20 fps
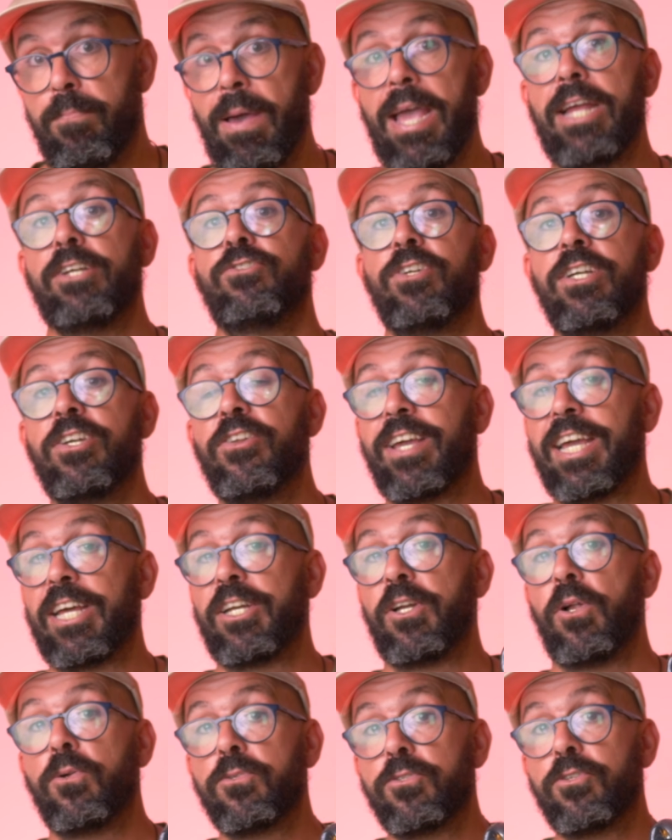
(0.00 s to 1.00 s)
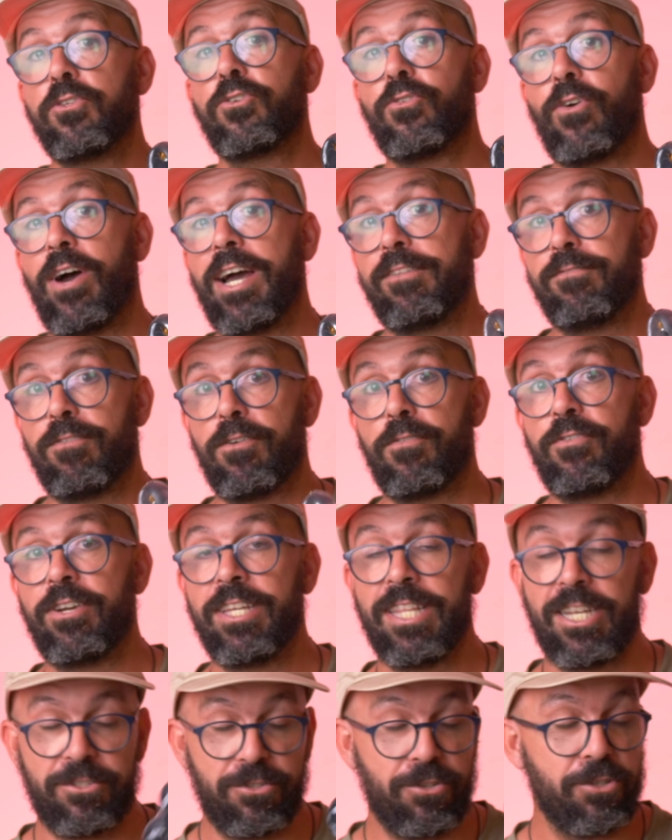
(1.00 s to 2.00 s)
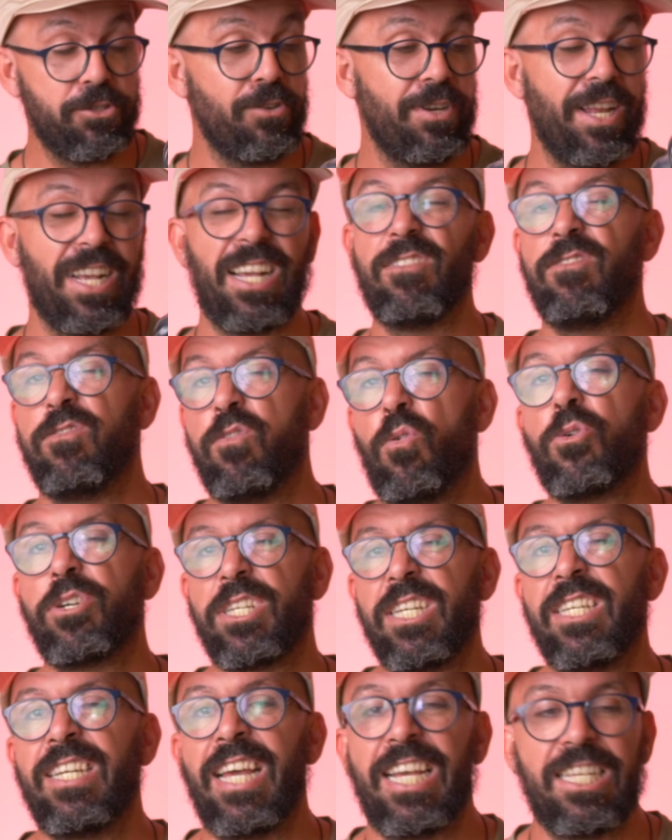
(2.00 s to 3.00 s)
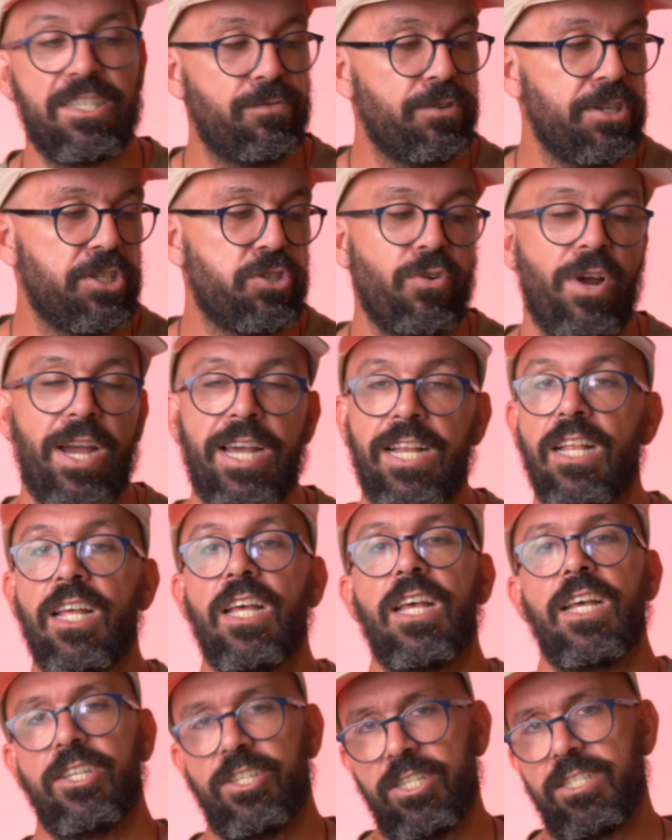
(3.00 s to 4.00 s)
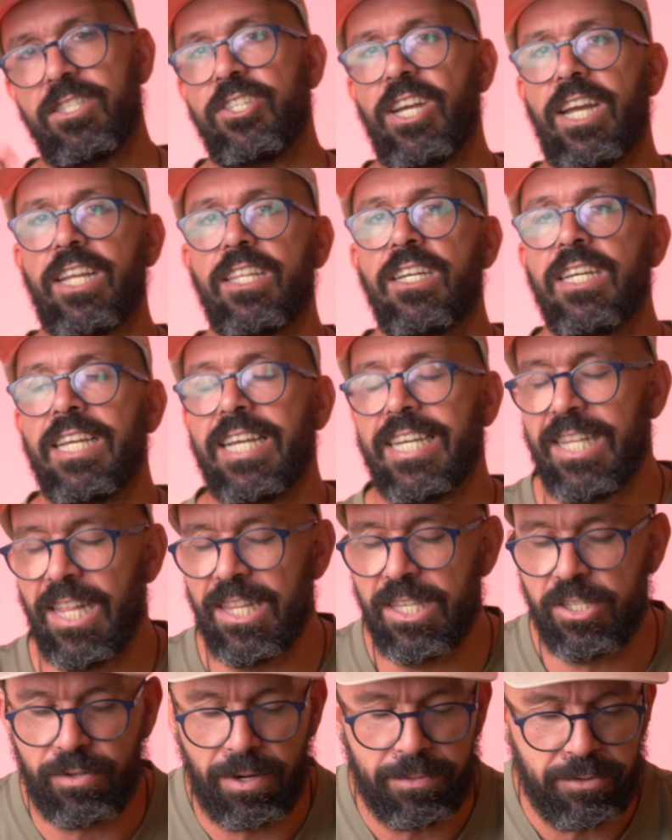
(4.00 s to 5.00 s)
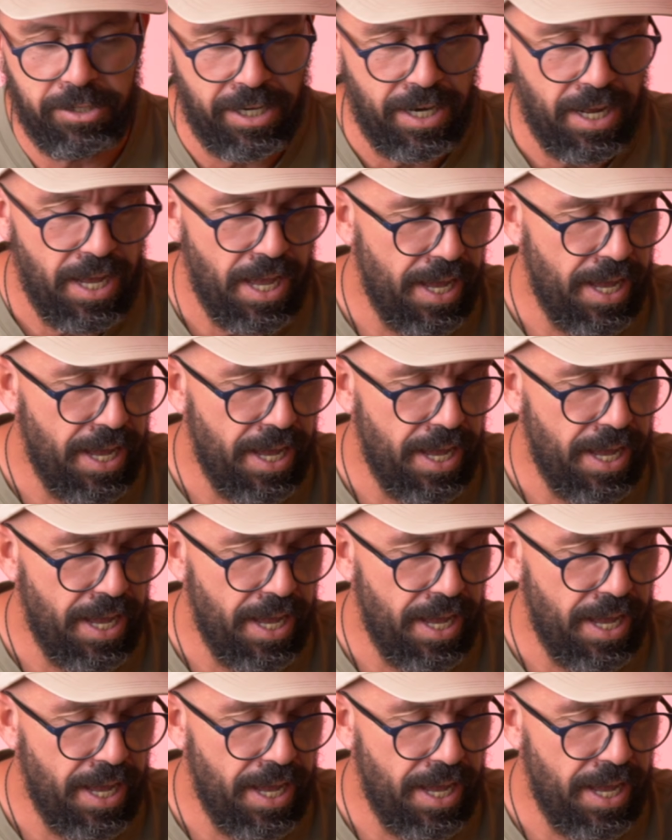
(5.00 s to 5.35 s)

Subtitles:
Patreon, you can also try it for free. There's also like a 14 days free trial. Just check the link in the description.